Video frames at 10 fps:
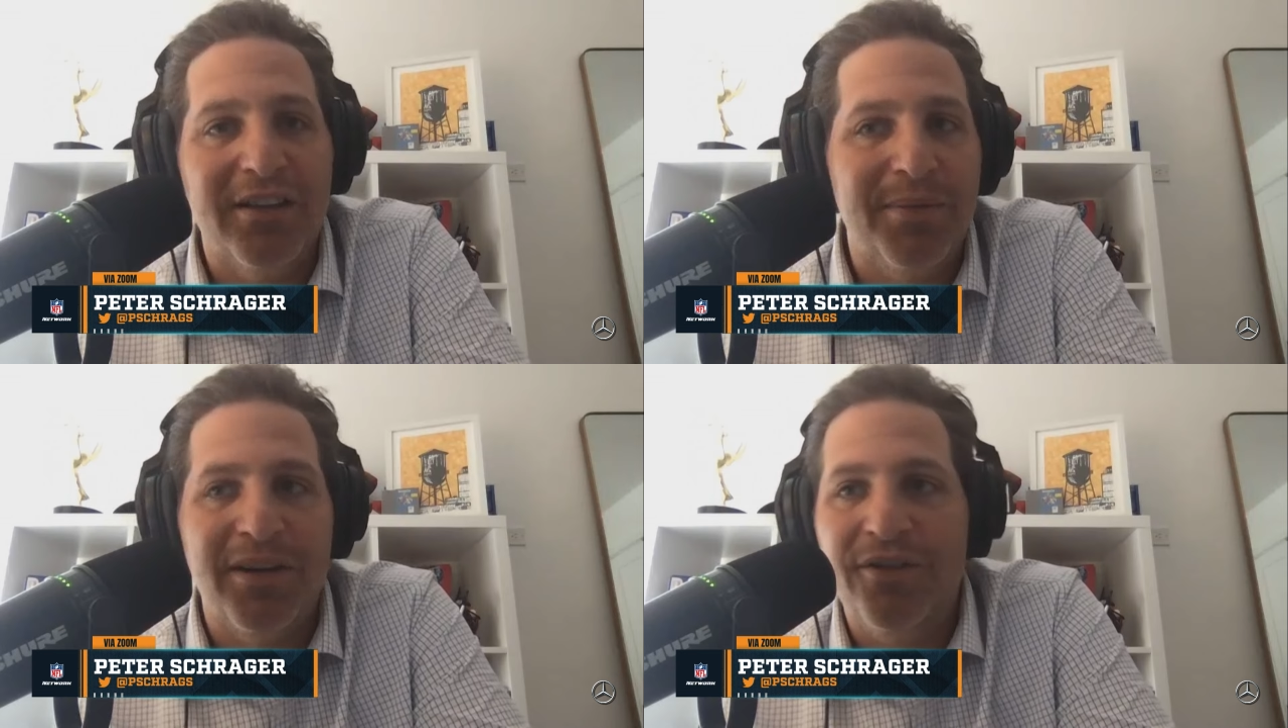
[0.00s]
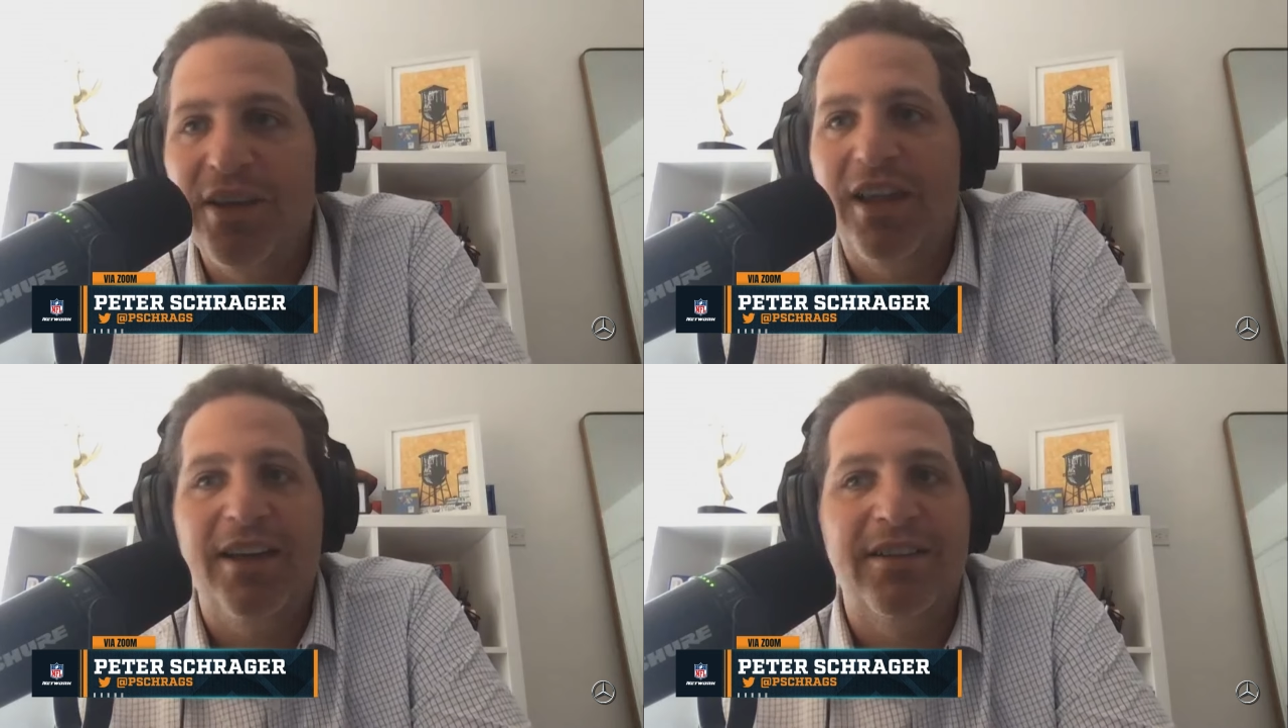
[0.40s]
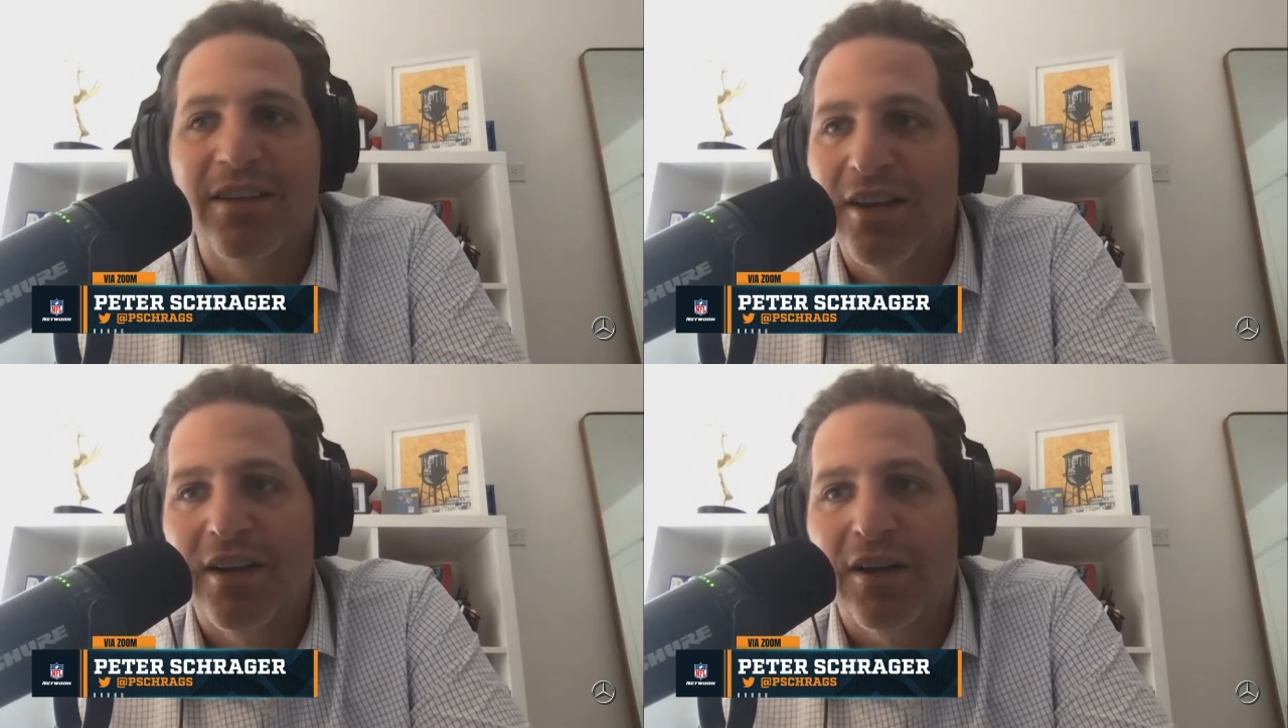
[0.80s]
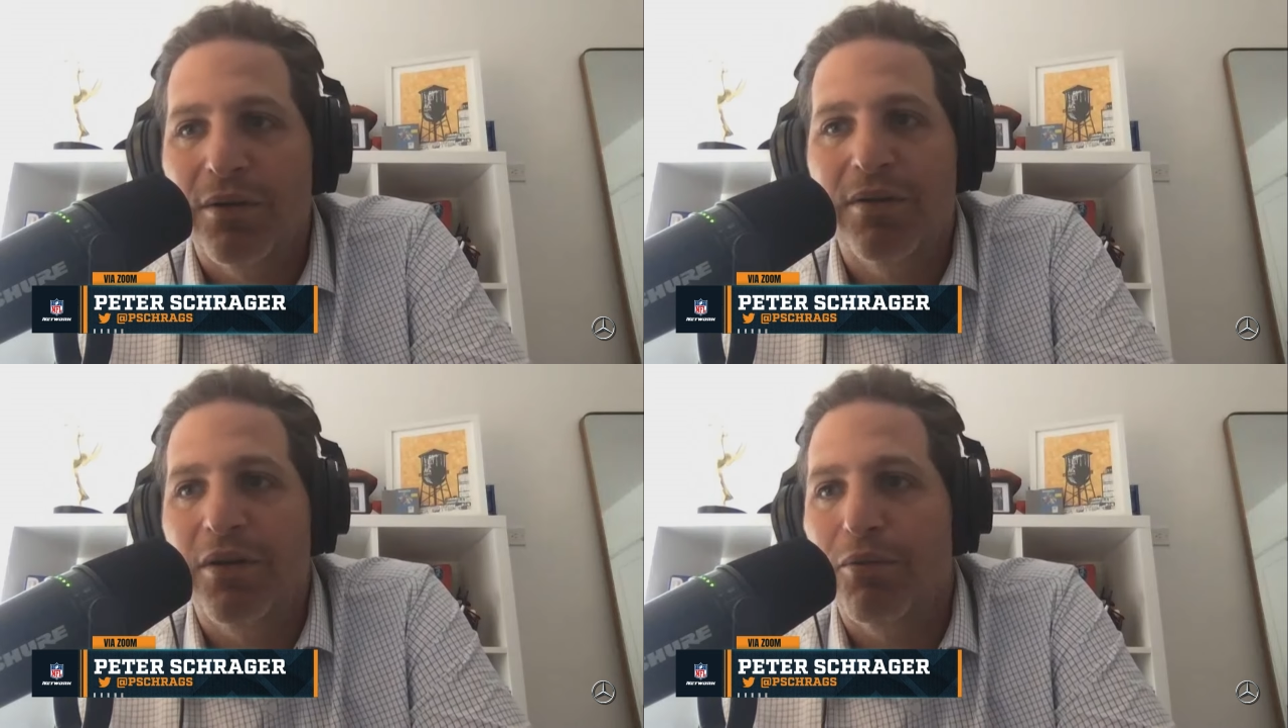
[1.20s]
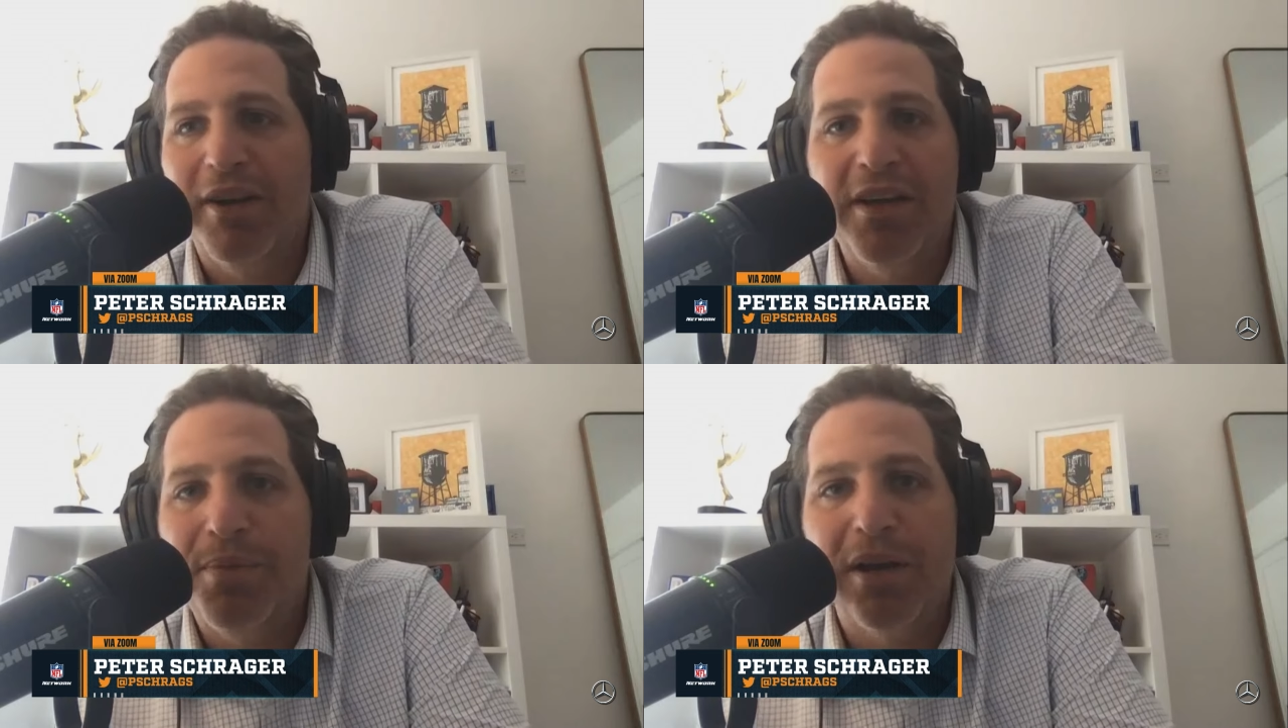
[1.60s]
if he likes, you know,
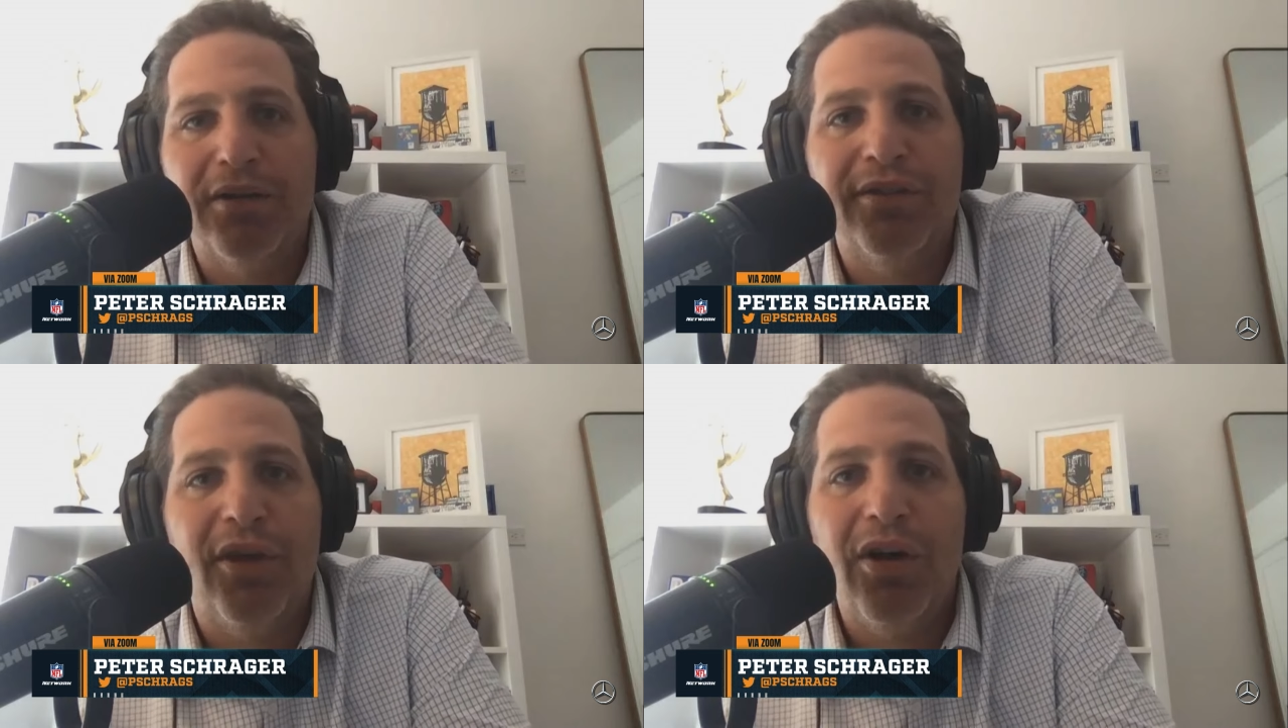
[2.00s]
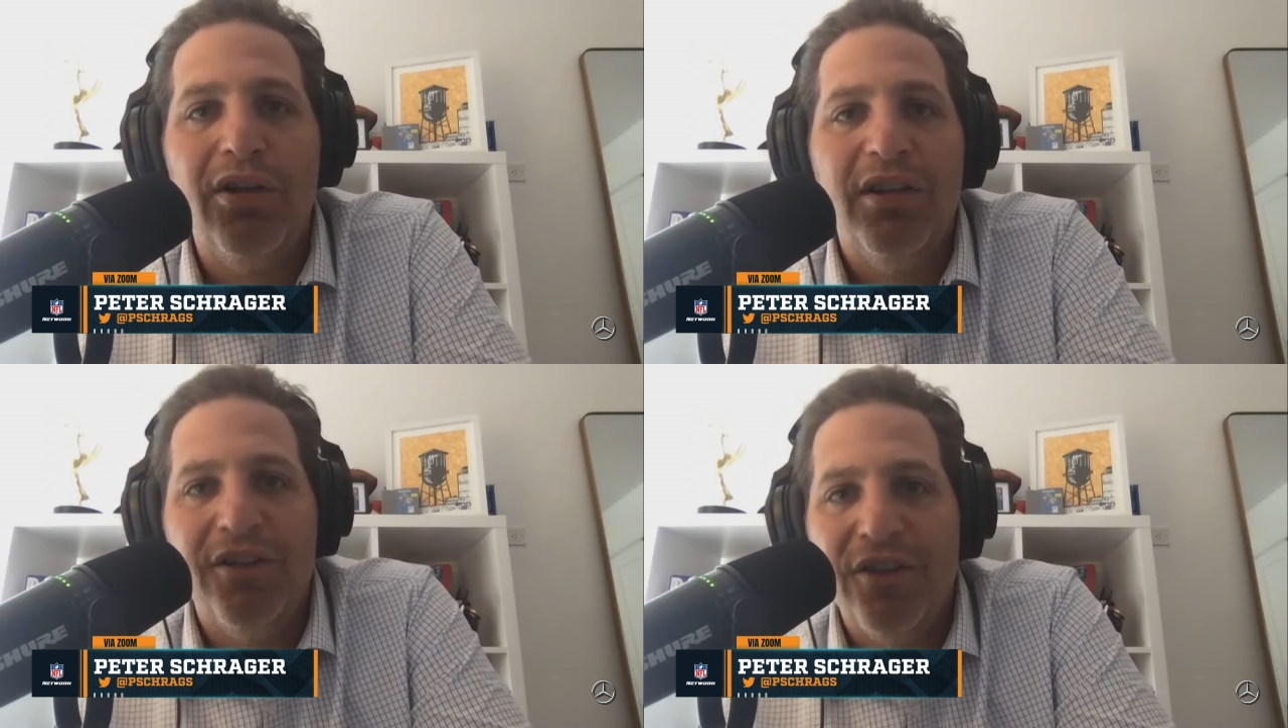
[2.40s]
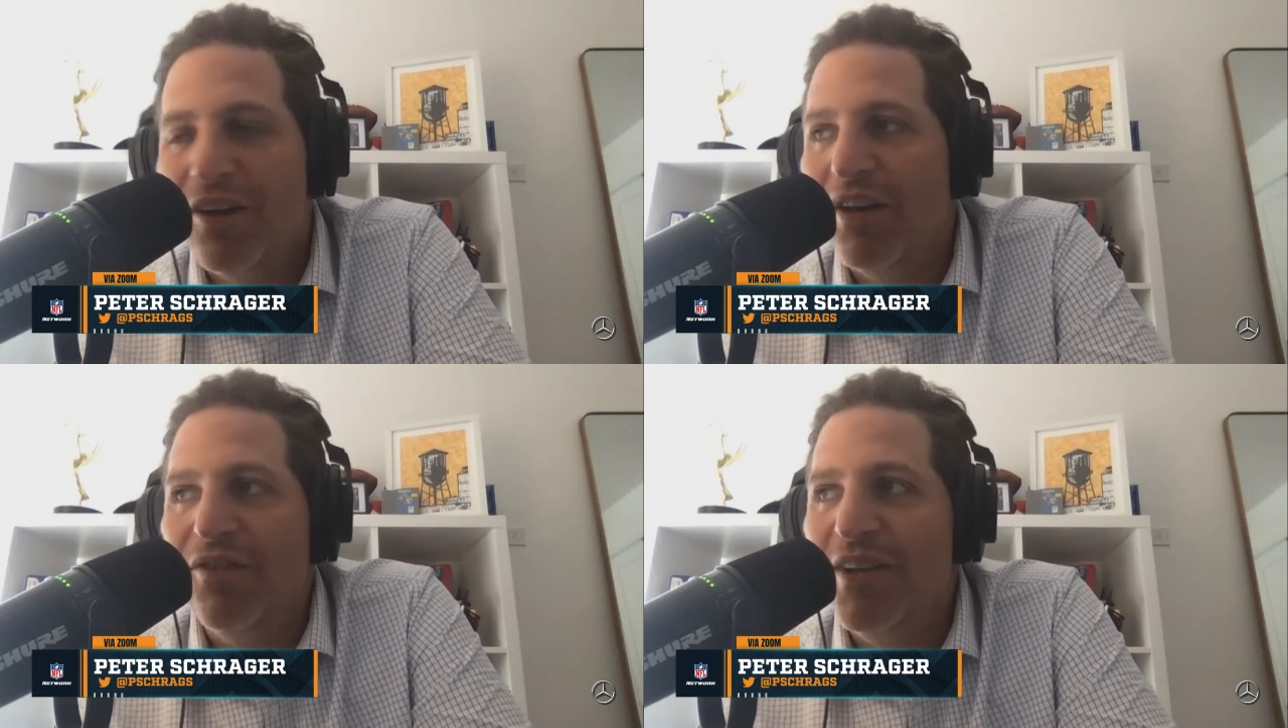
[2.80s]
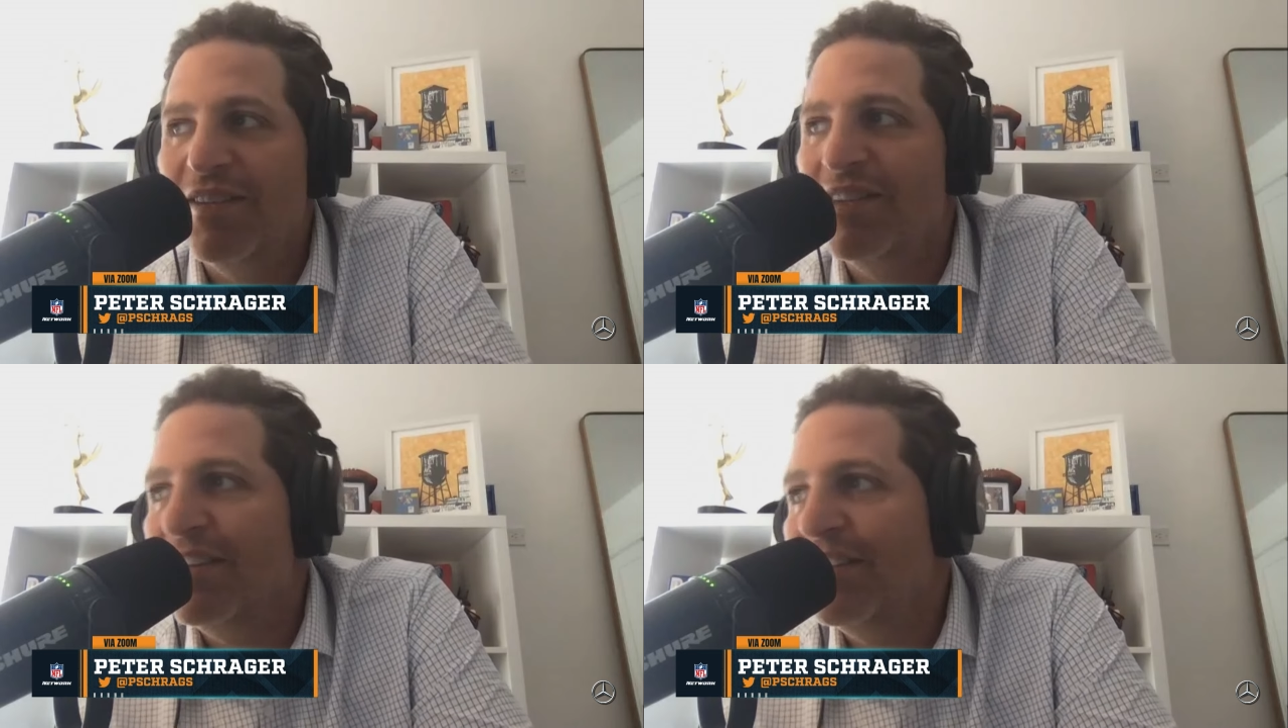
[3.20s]
Ricky Pearsall, if, if he sees